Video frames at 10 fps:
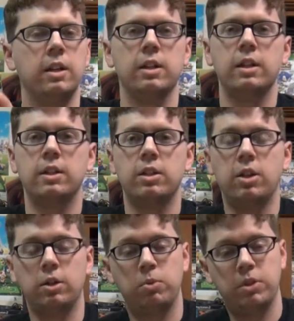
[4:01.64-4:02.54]
That's a
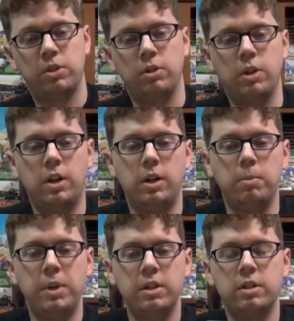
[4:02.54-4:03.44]
tongue twister.
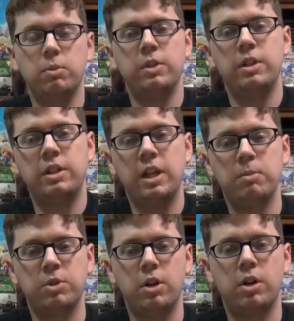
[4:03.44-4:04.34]
Basically what these
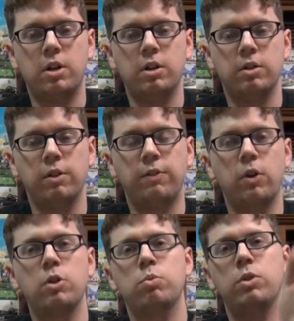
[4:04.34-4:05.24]
games are, the
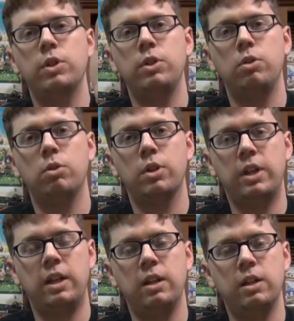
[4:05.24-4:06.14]
first one, you're a
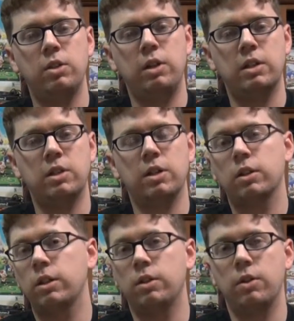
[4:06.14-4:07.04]
kid, you get
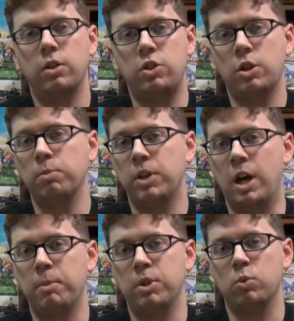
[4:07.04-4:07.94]
sucked into the Jump
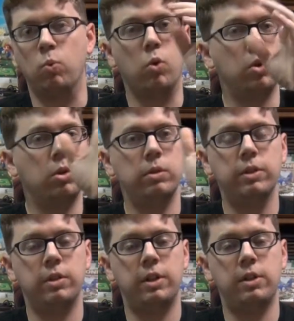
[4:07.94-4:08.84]
Comics world,
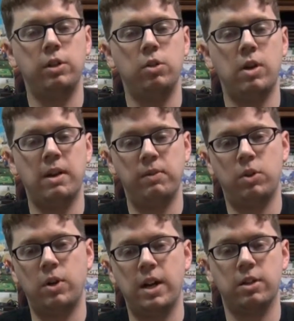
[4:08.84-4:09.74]
and then you have
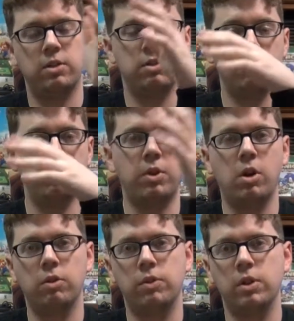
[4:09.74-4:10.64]
interactions with
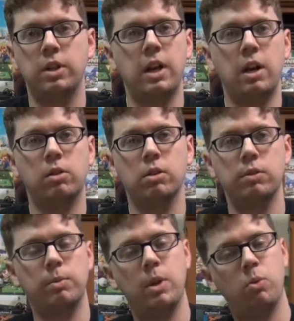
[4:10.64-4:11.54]
all of the characters
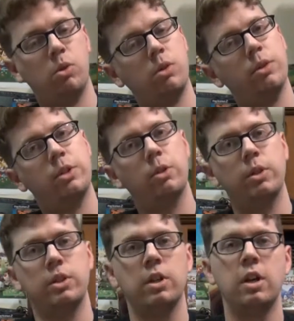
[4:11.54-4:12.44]
from that world, so it's